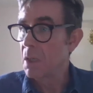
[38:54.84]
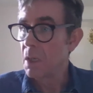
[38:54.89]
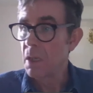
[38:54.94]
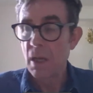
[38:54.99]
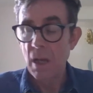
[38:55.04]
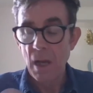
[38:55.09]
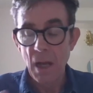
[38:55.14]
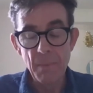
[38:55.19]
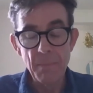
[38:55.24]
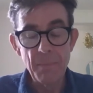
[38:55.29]

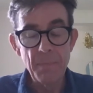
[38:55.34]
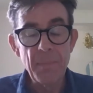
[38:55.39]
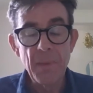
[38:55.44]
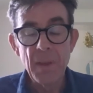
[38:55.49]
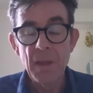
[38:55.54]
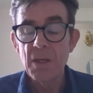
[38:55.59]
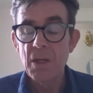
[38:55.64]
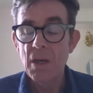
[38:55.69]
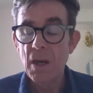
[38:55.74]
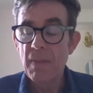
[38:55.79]

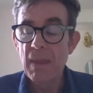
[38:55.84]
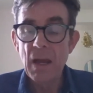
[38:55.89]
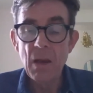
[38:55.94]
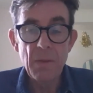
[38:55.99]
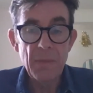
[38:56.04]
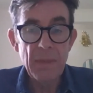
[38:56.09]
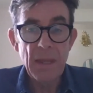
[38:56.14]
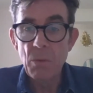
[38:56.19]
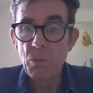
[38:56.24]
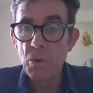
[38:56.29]
and
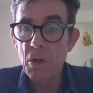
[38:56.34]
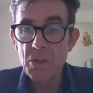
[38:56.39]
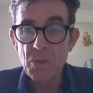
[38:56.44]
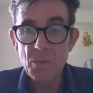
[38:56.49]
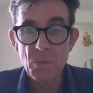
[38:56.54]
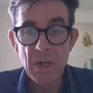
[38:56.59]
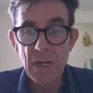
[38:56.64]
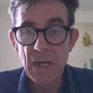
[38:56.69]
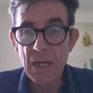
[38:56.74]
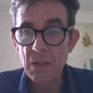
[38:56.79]
that works
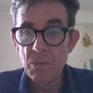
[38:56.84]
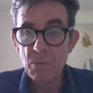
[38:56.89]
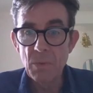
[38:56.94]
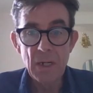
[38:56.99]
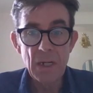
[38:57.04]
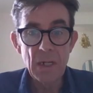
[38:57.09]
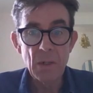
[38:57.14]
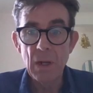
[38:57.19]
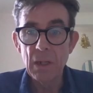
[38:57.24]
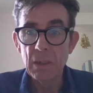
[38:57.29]
really,
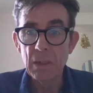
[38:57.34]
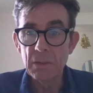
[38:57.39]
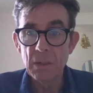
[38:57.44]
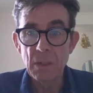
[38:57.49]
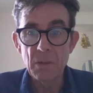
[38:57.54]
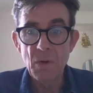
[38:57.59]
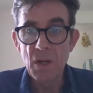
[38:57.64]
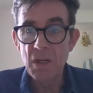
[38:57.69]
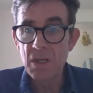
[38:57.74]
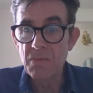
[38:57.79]
really well, and
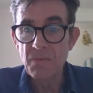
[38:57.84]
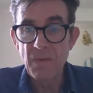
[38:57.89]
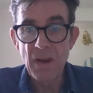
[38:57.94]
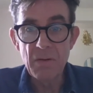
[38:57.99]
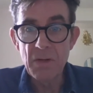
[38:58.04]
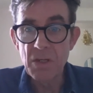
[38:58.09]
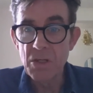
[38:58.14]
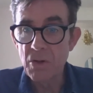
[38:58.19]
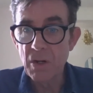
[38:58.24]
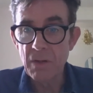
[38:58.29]
it's very
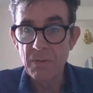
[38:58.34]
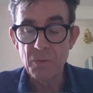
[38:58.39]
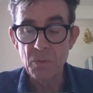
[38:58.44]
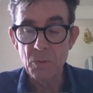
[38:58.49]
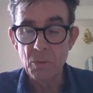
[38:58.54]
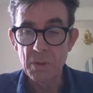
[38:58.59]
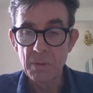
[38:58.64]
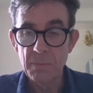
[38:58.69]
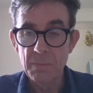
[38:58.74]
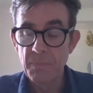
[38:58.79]

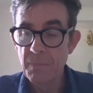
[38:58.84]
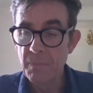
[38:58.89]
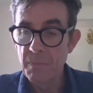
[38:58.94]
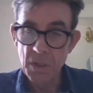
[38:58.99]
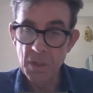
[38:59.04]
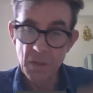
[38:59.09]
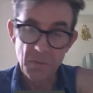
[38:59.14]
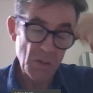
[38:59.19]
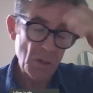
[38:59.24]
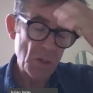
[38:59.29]
straightforward.
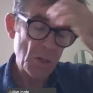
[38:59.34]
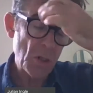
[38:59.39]
You've just got